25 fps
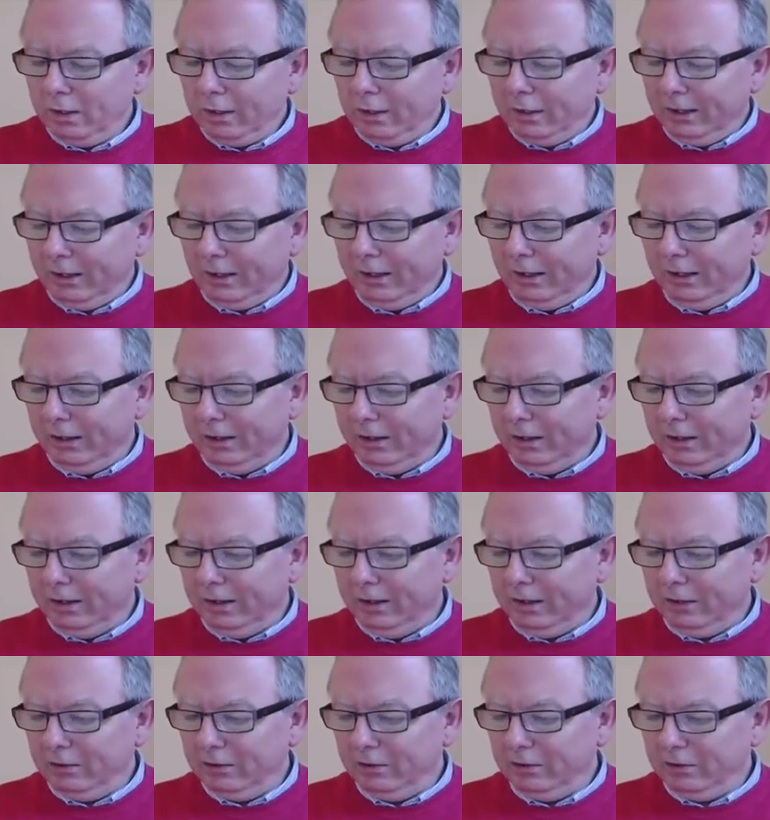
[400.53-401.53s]

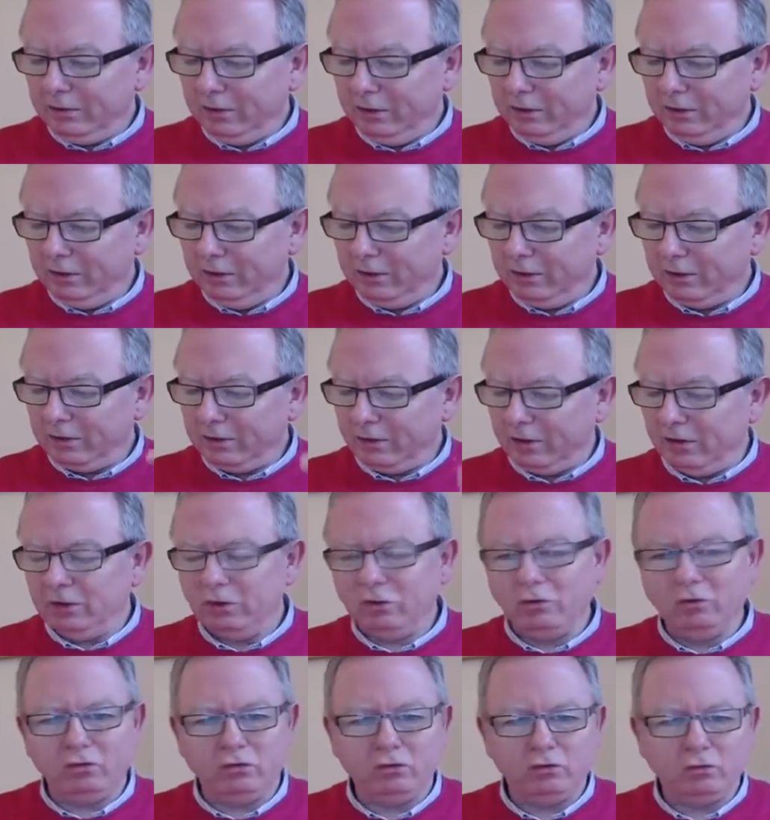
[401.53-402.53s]
And this idea of
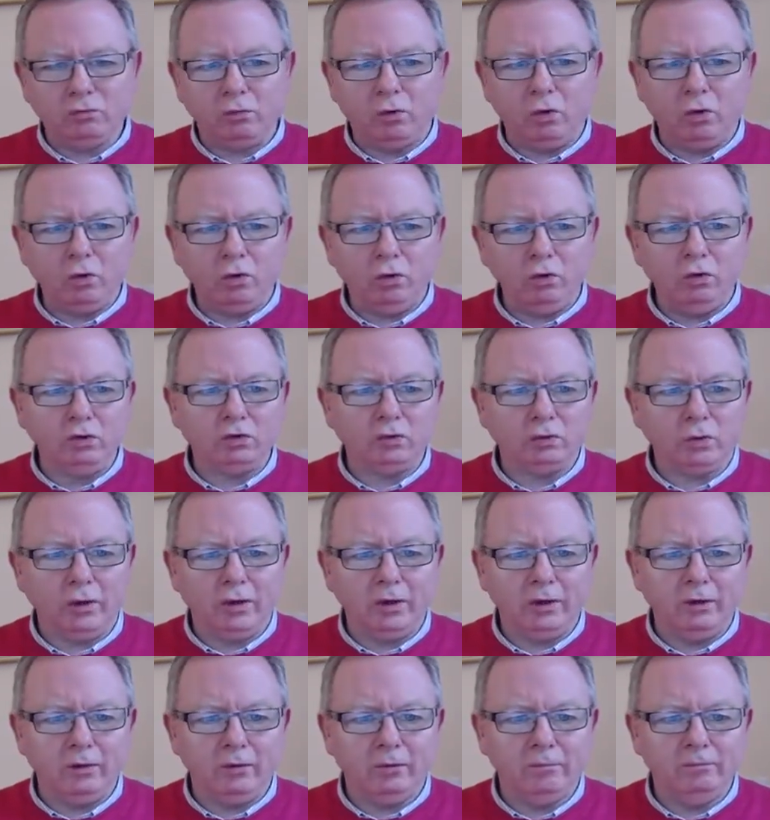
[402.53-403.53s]
thinking small as
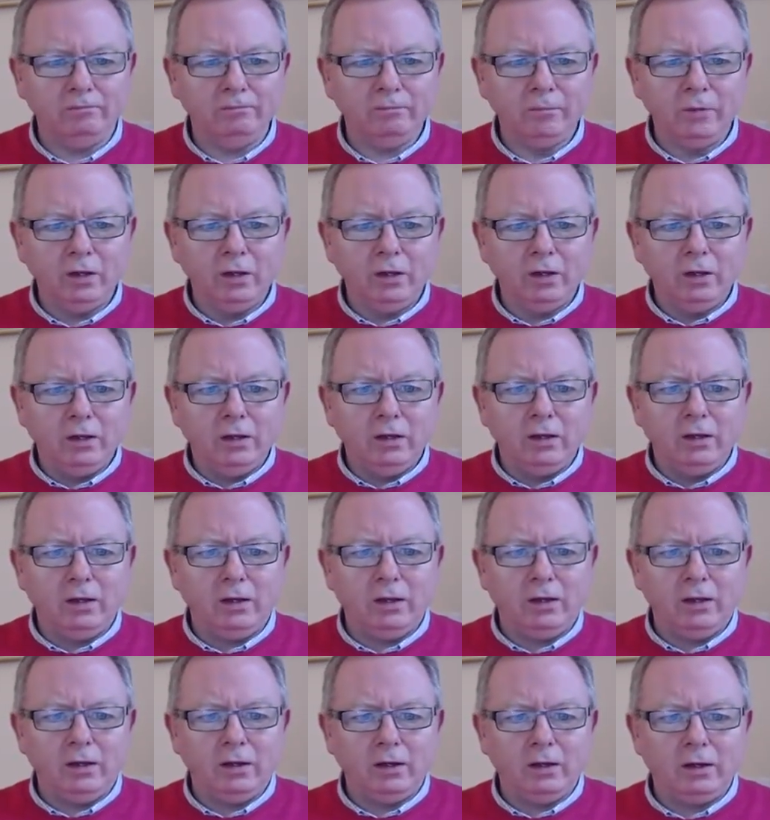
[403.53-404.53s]
well
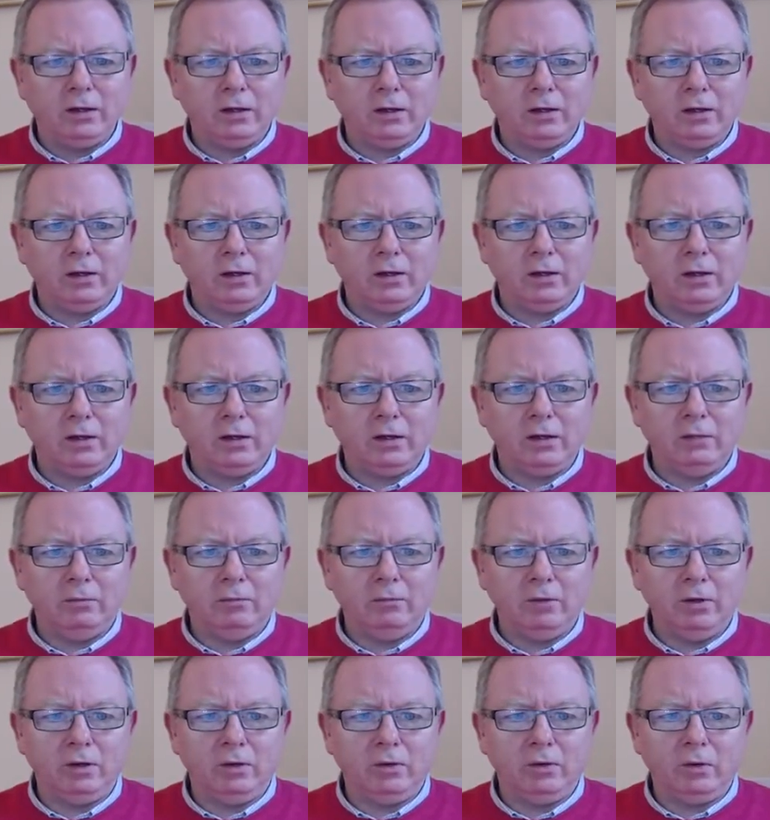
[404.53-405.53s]
can
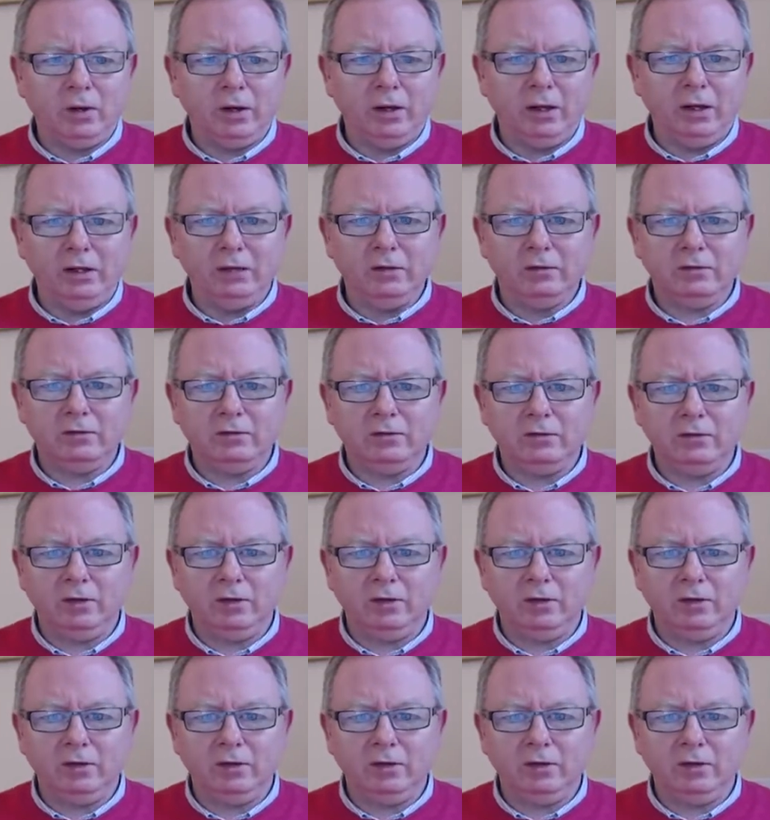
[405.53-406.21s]
be quite,